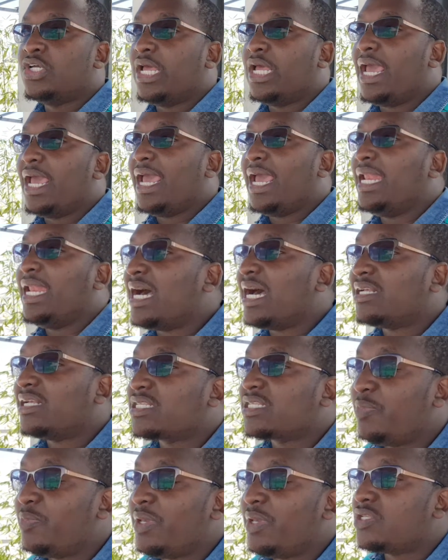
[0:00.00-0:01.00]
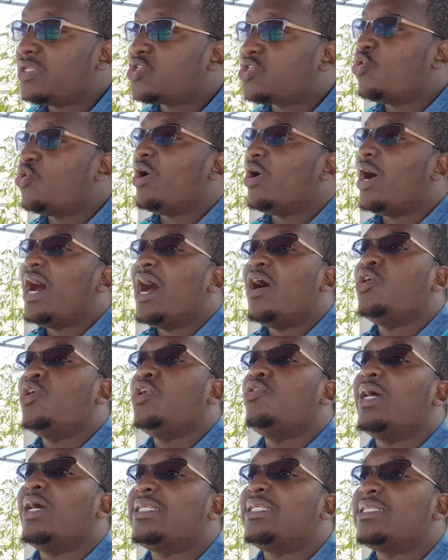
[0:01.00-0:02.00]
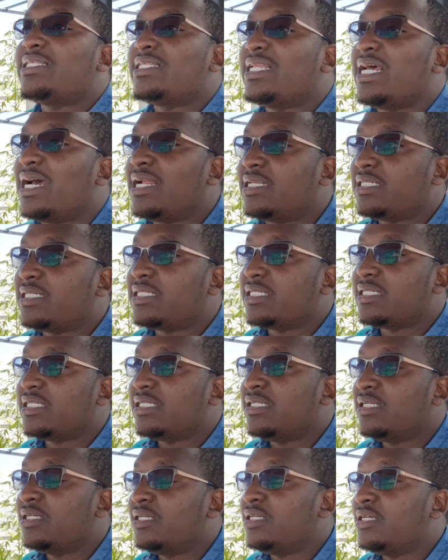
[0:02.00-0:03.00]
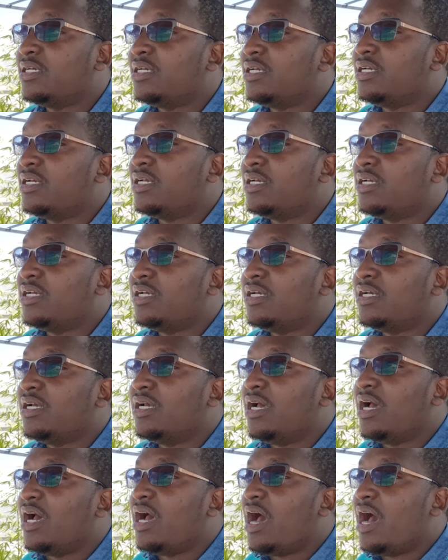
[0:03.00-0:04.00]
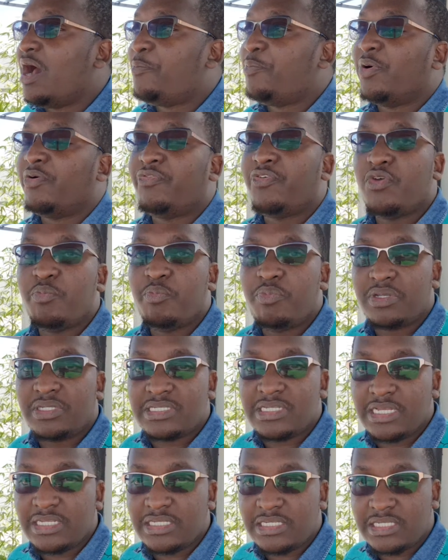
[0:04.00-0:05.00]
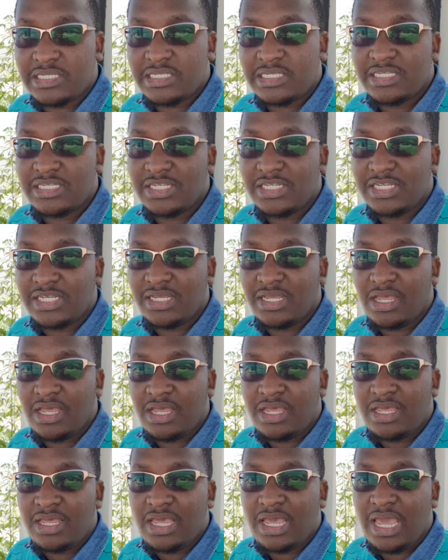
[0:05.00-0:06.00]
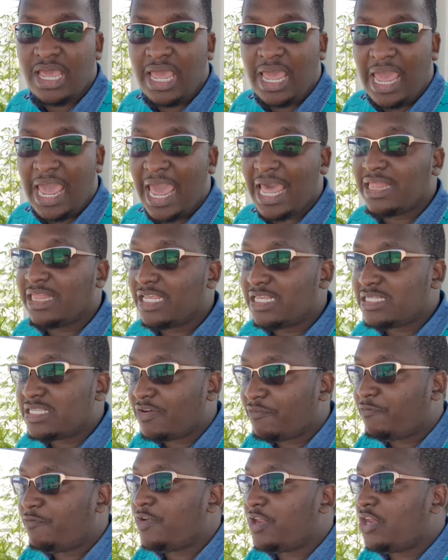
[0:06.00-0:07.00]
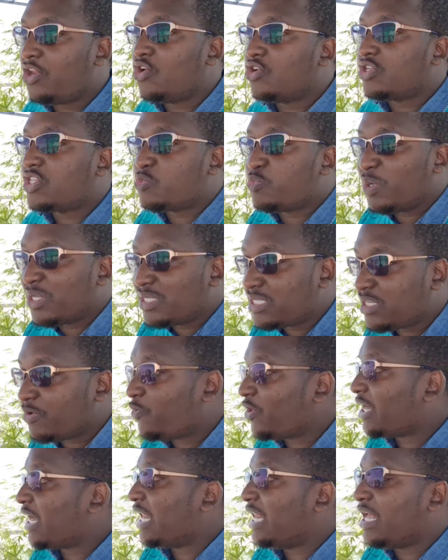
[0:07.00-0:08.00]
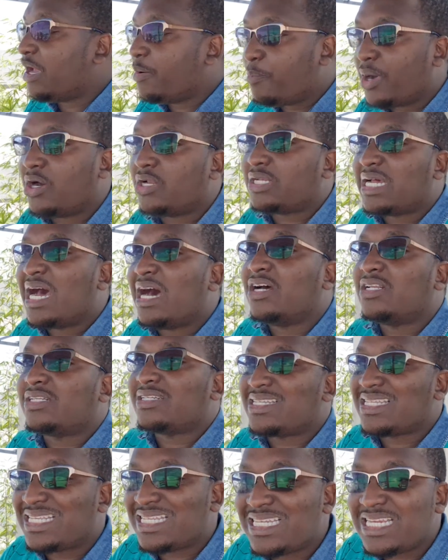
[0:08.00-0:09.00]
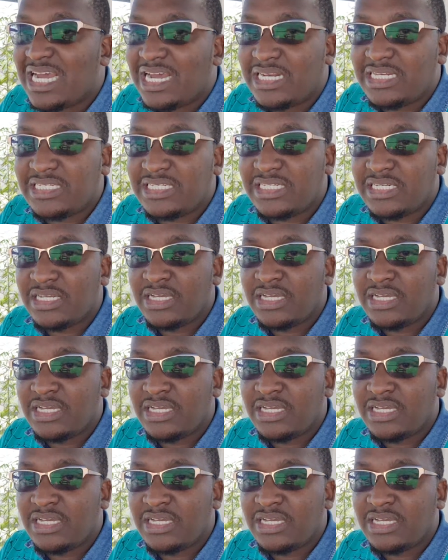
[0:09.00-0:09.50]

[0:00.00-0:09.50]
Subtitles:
and ask me, so how do I start a perfume business? And there's a video specifically about how to start